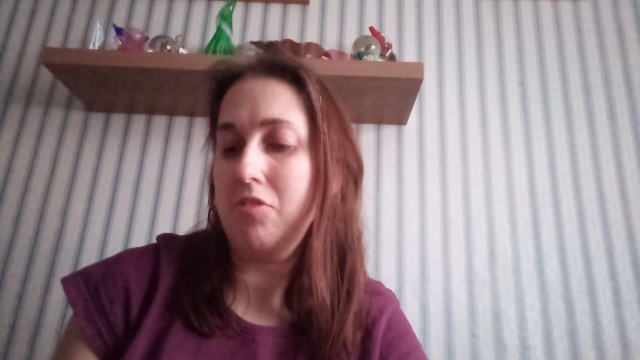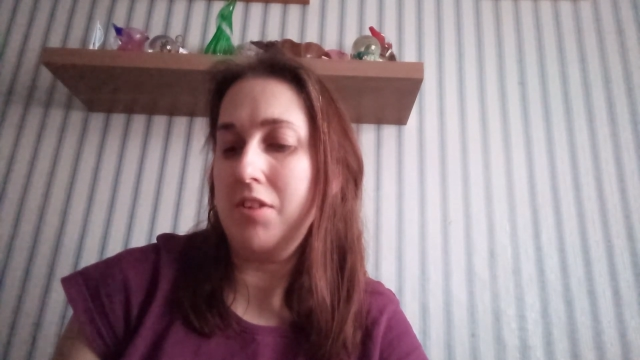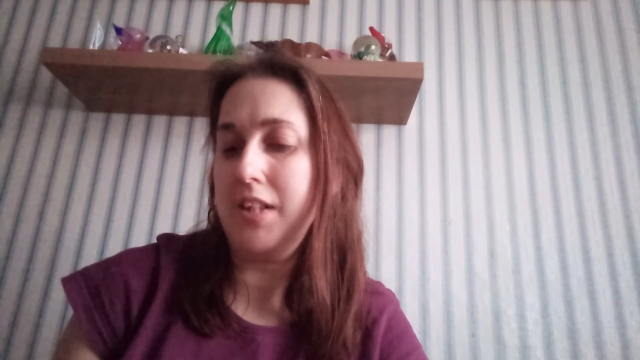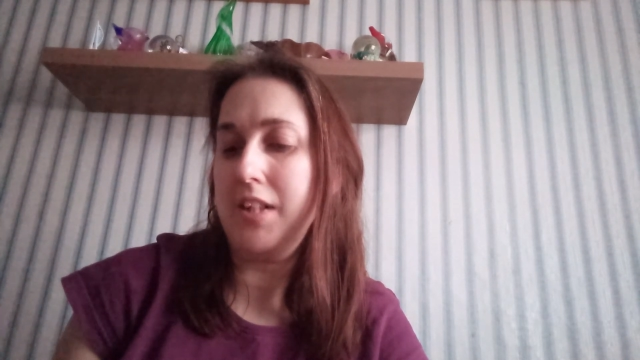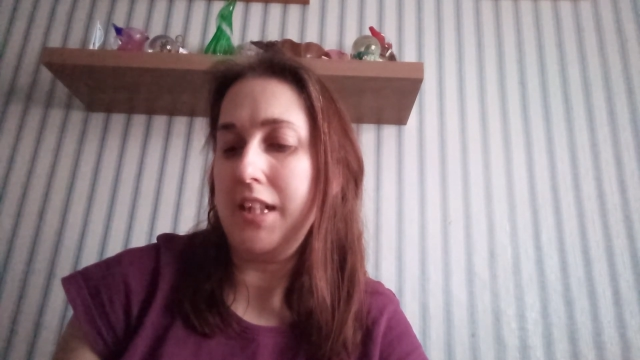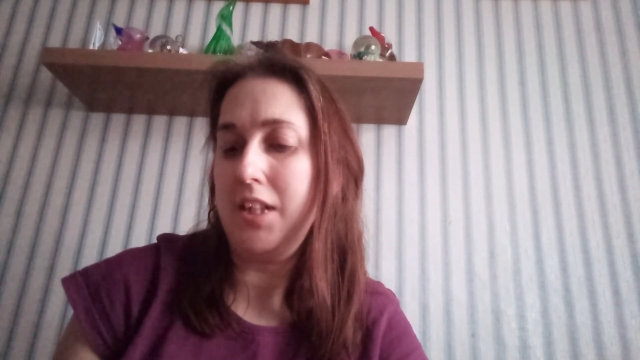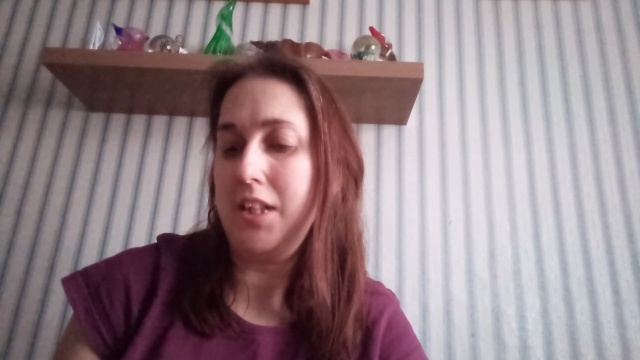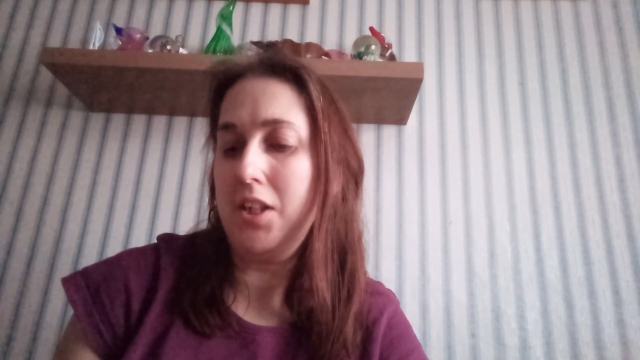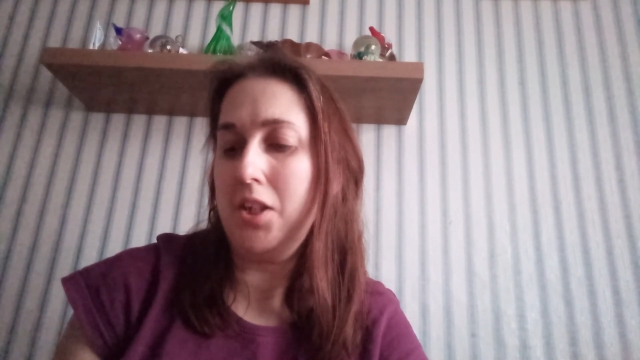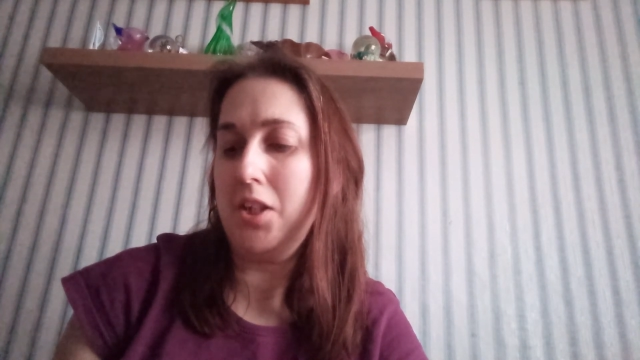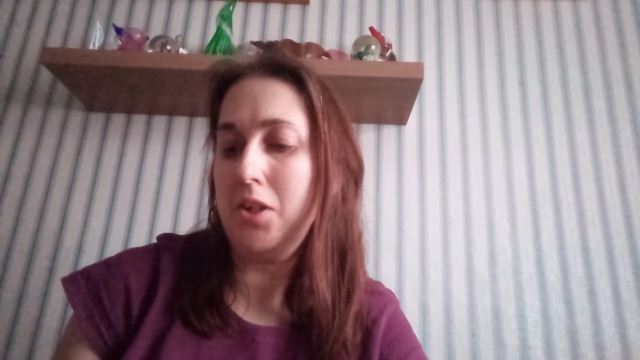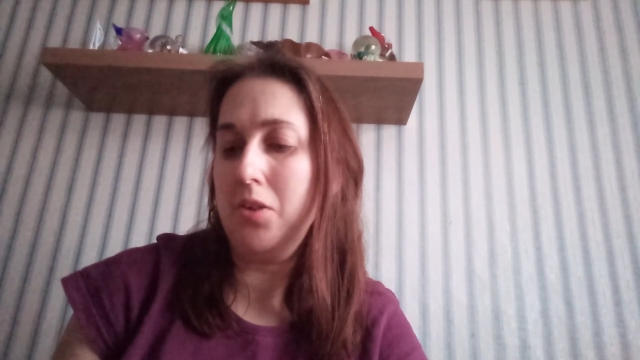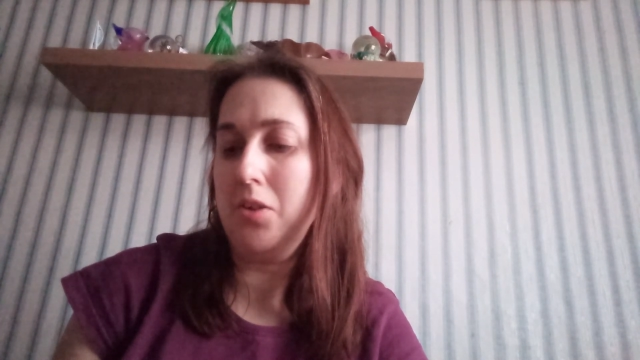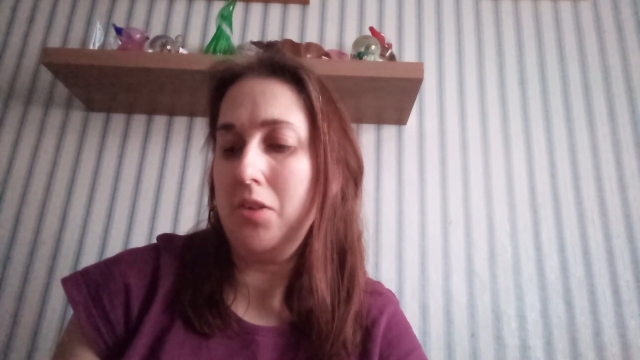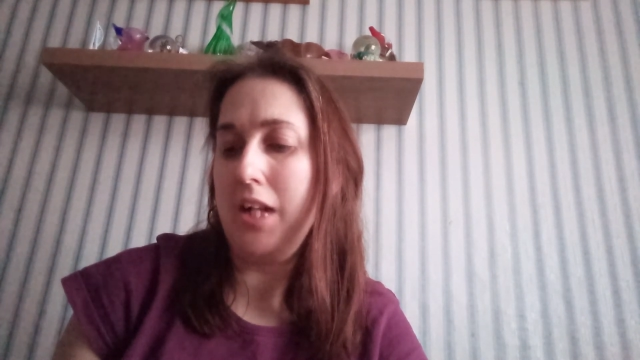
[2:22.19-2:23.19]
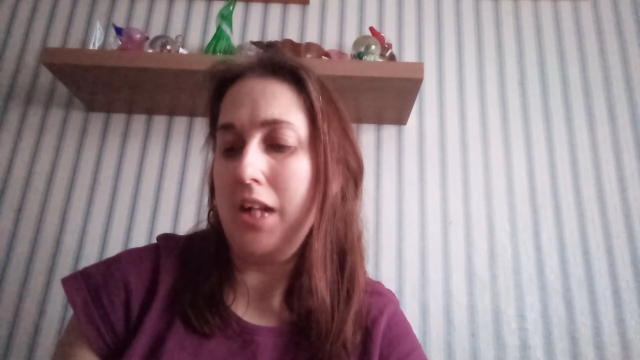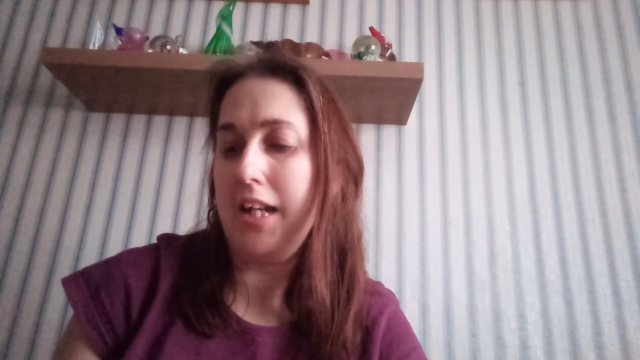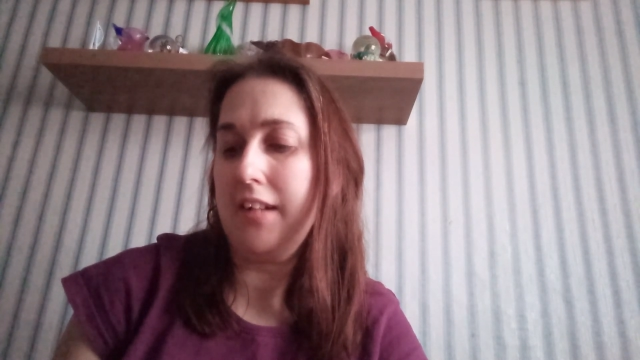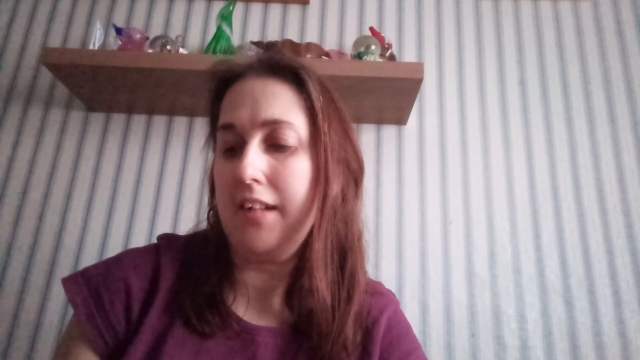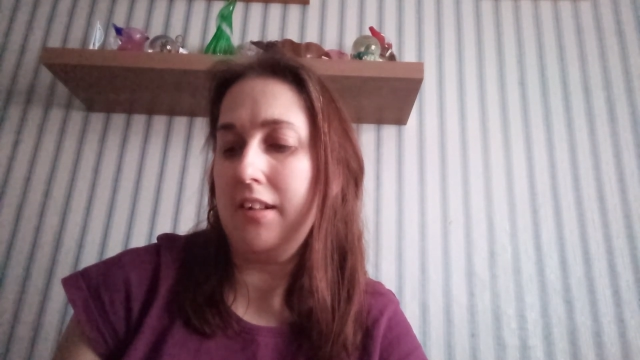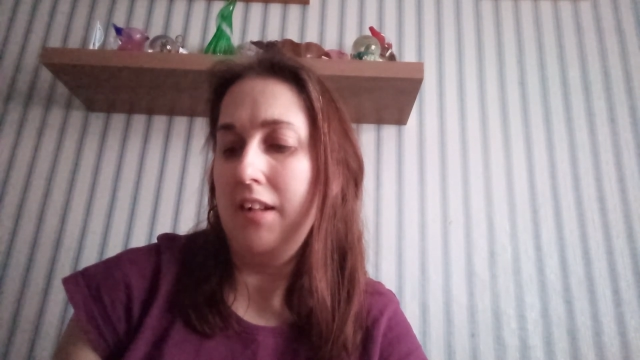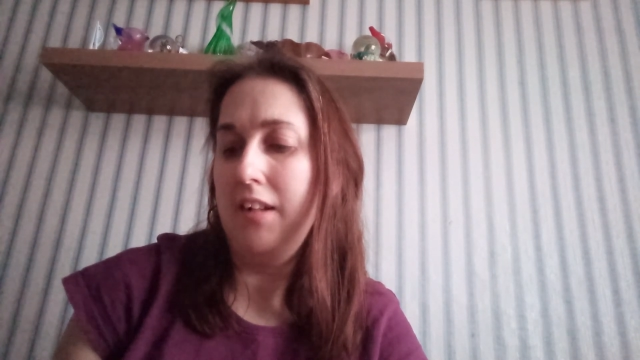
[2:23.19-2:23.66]
de
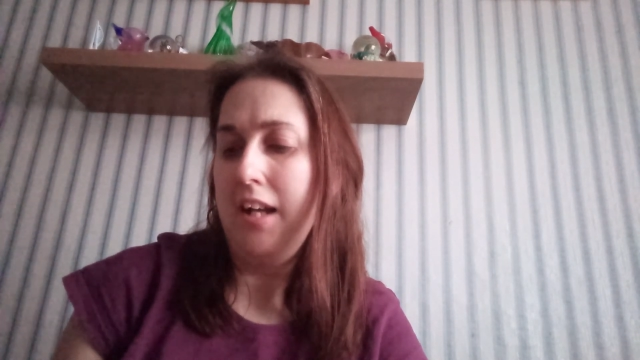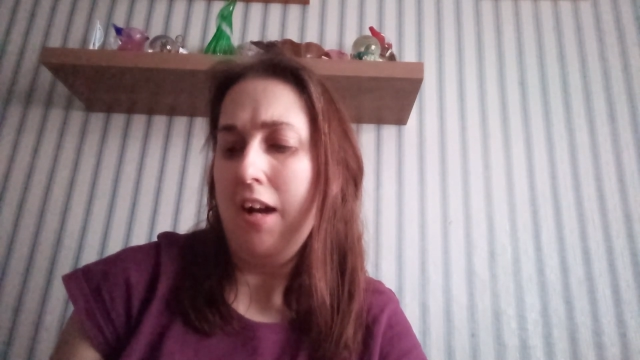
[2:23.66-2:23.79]
Juniac